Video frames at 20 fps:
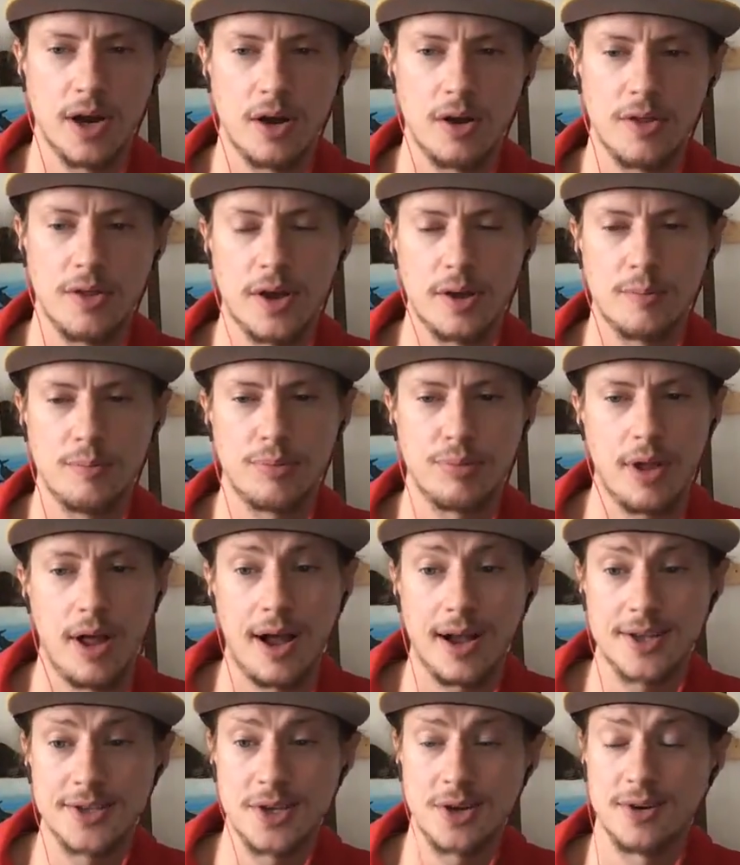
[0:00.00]
All the
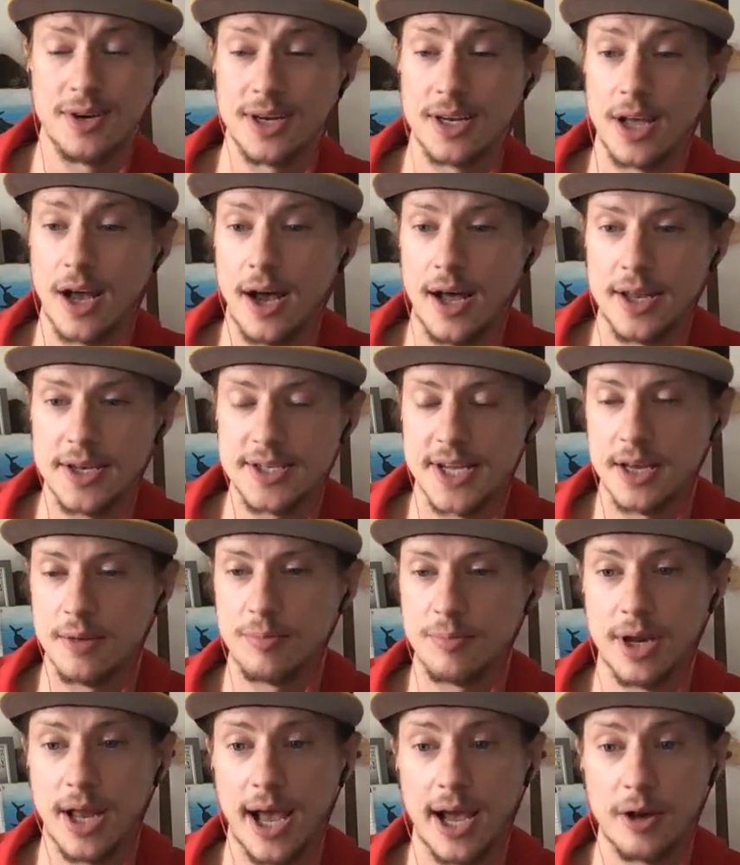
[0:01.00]
blocks are in content,
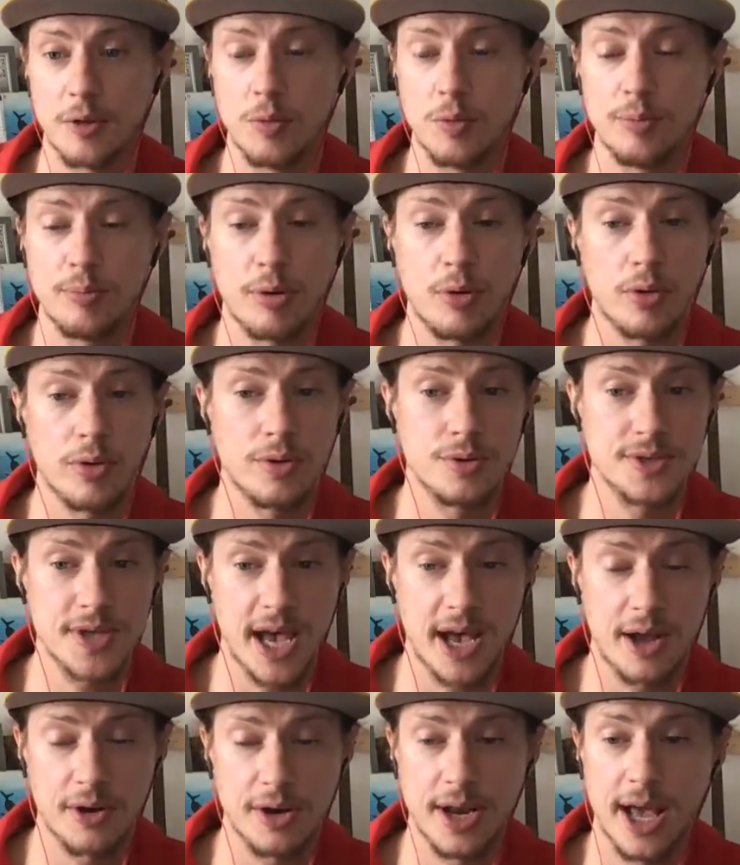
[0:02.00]
but how do we pull those
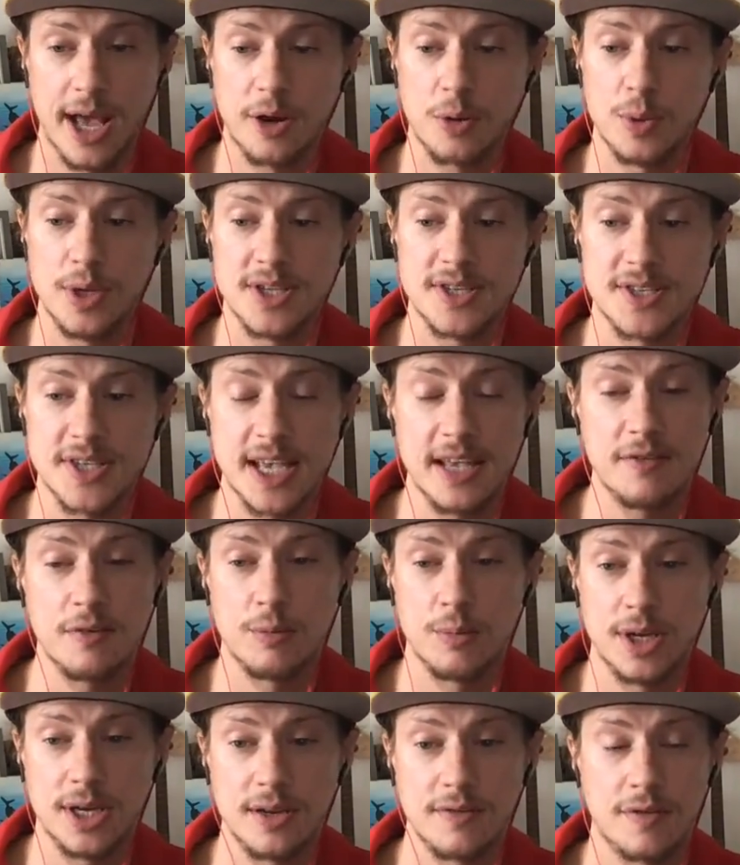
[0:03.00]
out and how do we save
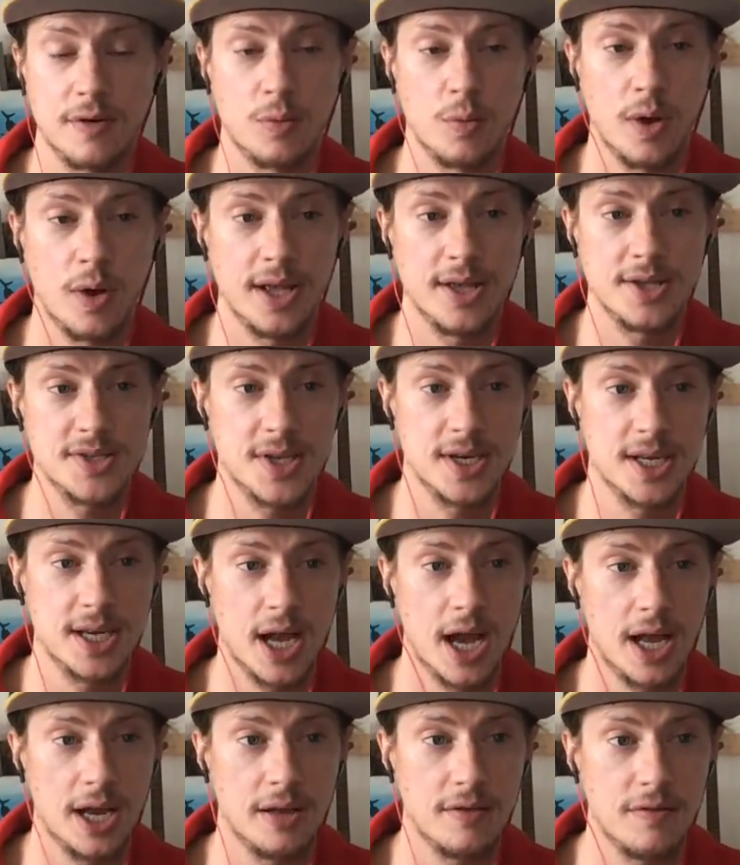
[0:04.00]
them in different ways? And he
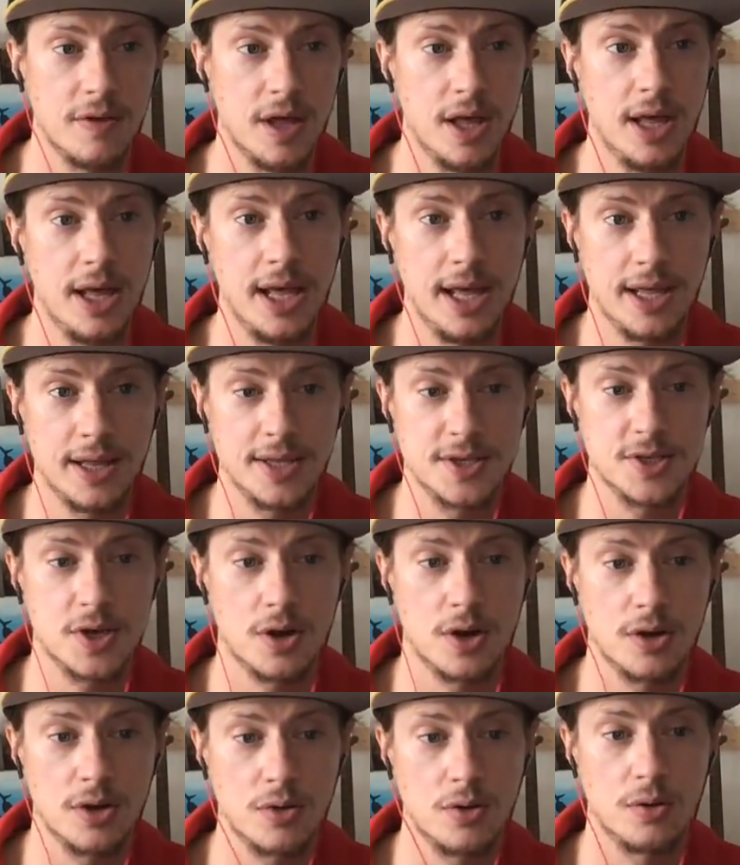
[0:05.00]
kind of, in this
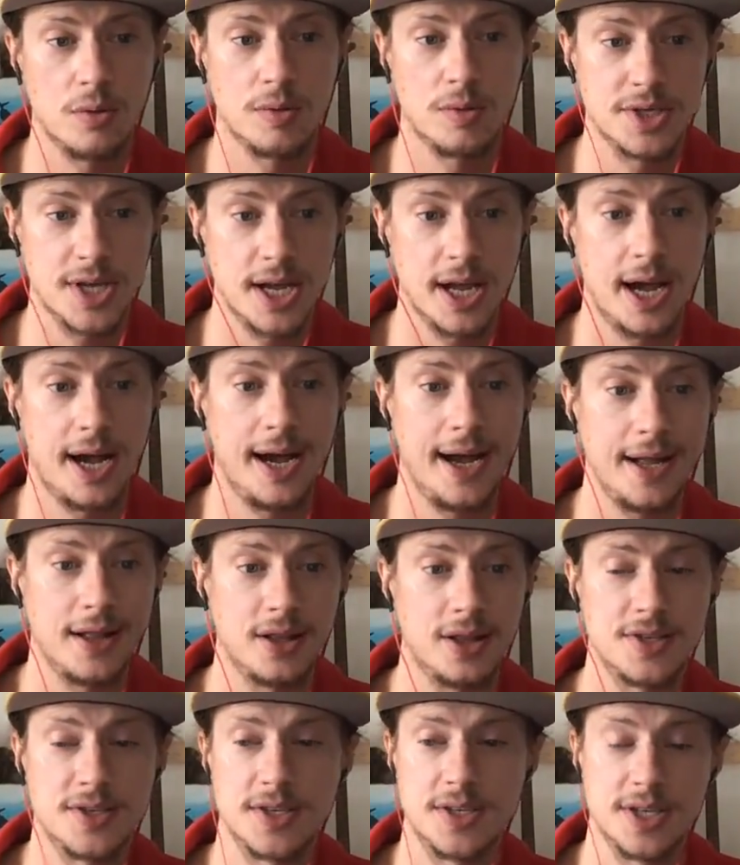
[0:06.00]
article, which I
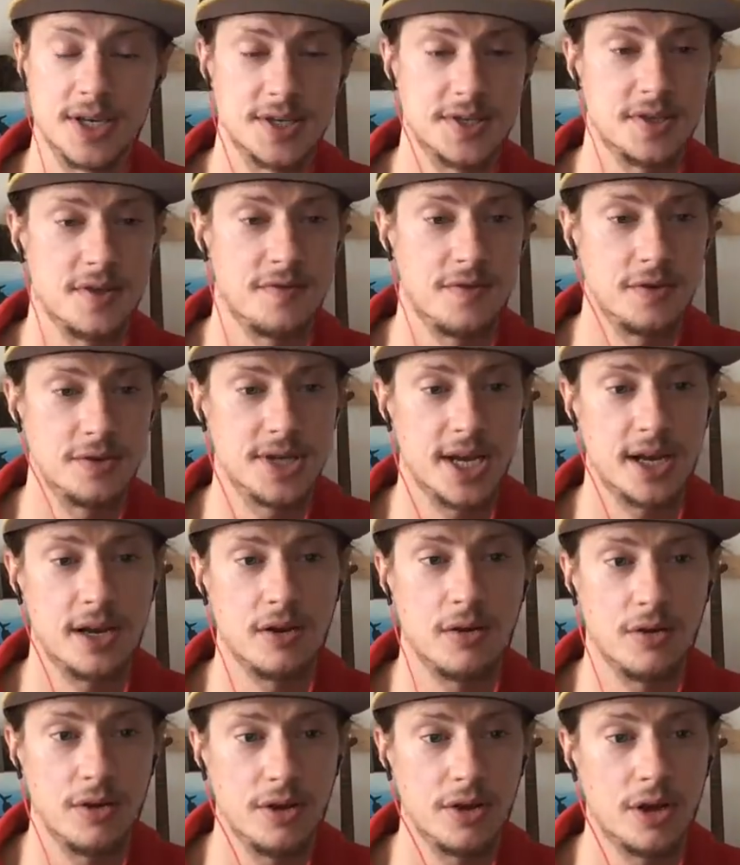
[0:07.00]
highly suggest if you're
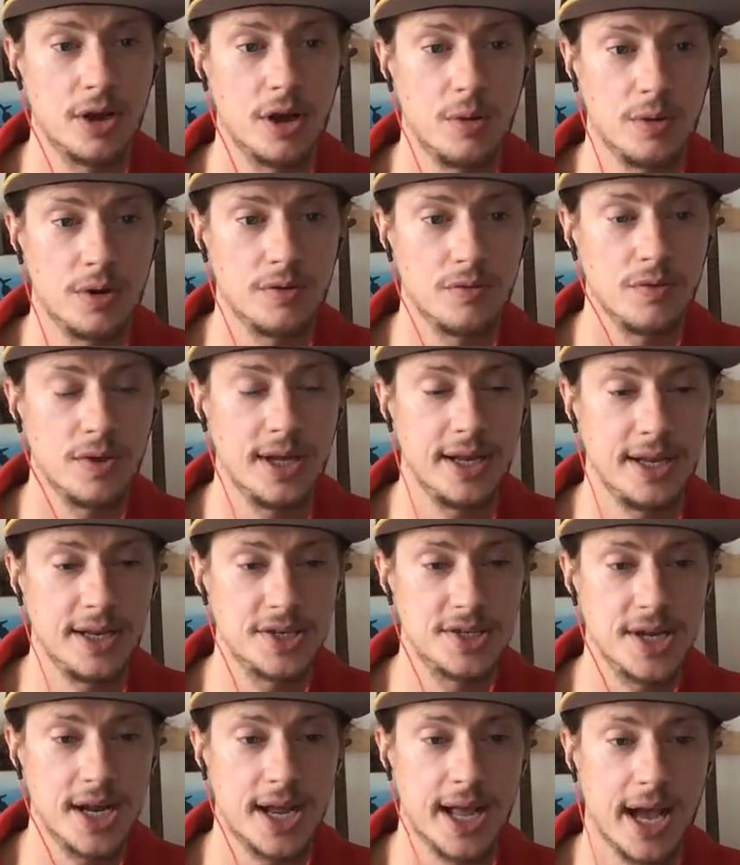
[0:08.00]
technically, you go and read and
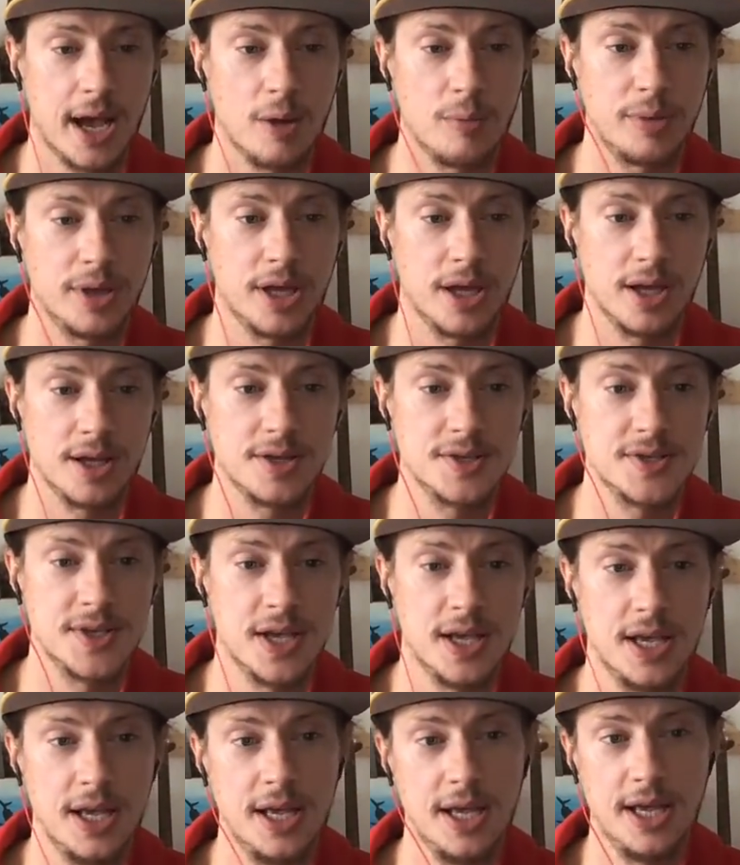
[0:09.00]
check out because
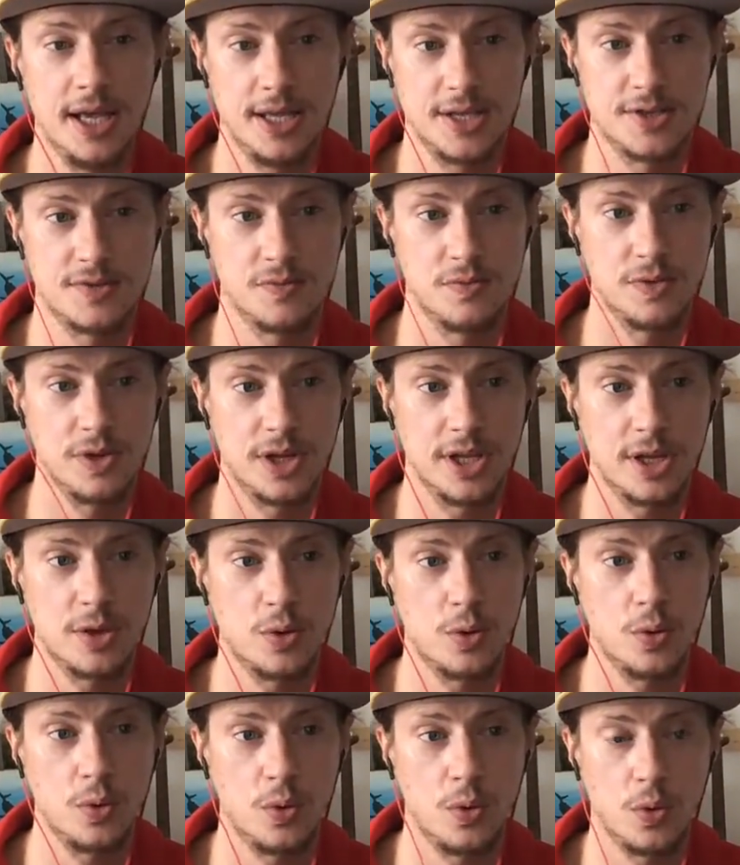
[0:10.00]
it's really
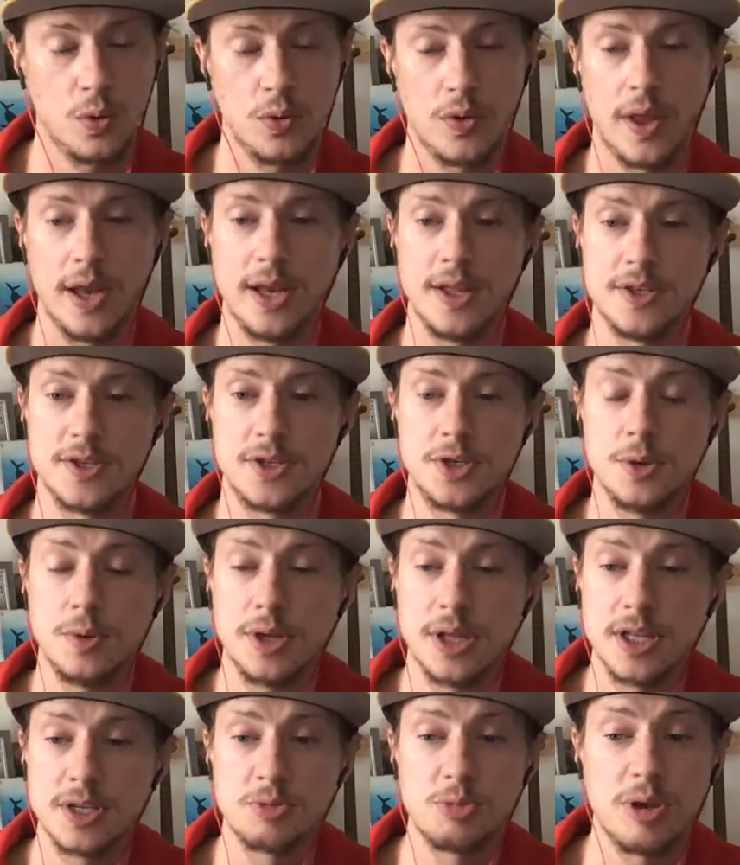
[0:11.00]
cool that he's
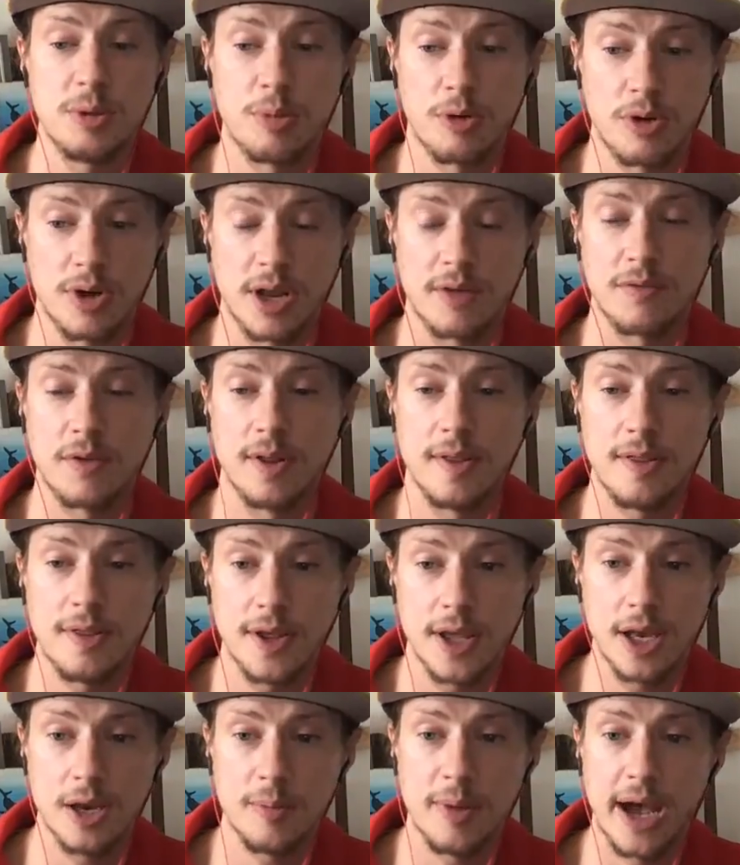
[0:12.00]
doing this. People are definitely
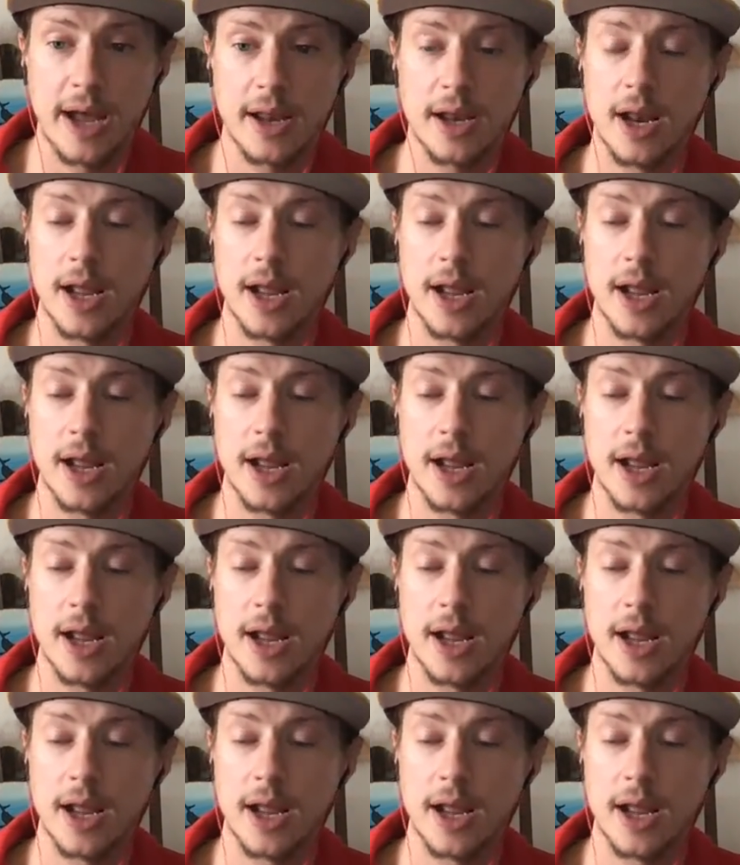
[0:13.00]
thinking about it.